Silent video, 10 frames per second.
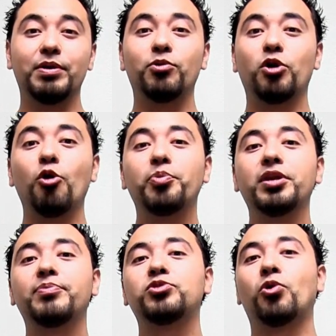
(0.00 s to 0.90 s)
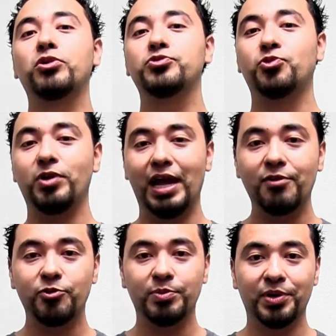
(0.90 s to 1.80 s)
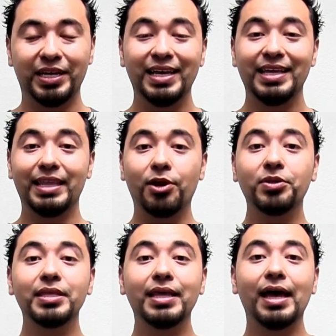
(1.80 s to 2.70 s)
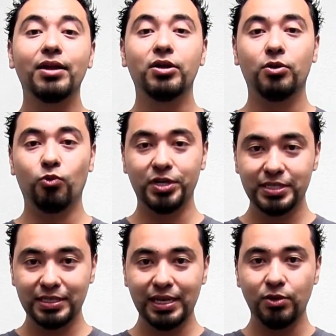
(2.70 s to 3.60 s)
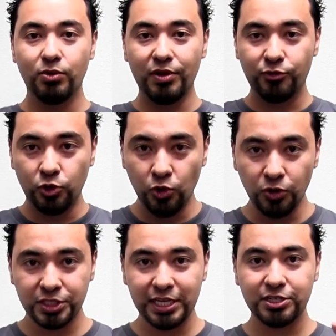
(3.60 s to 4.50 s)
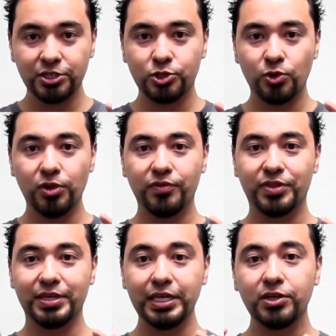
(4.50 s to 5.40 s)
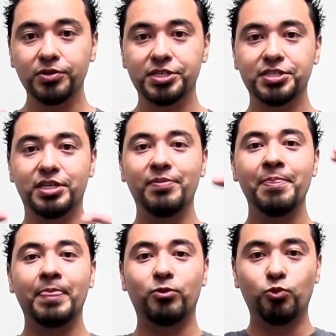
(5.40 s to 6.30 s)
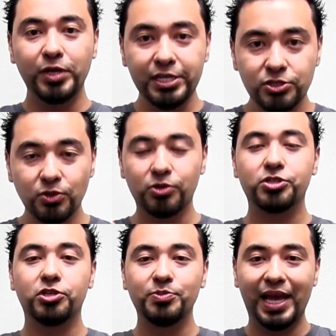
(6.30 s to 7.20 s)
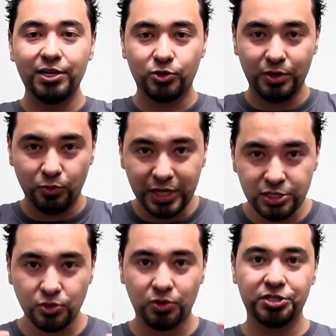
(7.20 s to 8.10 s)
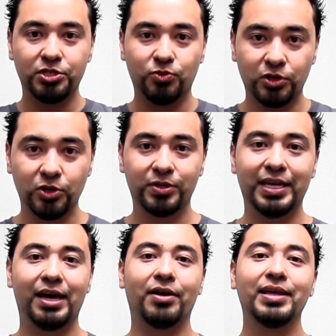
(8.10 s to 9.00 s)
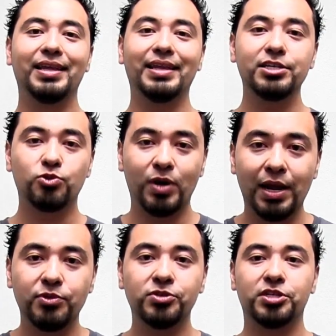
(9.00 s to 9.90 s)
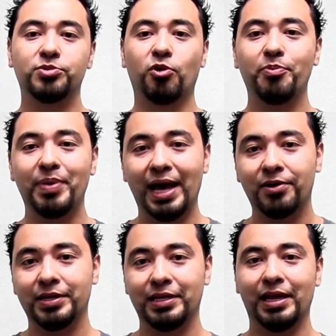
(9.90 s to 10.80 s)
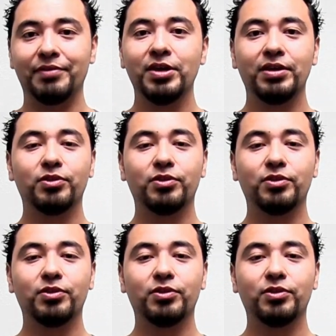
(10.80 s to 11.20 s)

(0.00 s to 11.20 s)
It would open up doors for everybody. Not only that, once again, if Google takes control of the ecosystem, Android resources would go down. Less RAM usage, more battery life.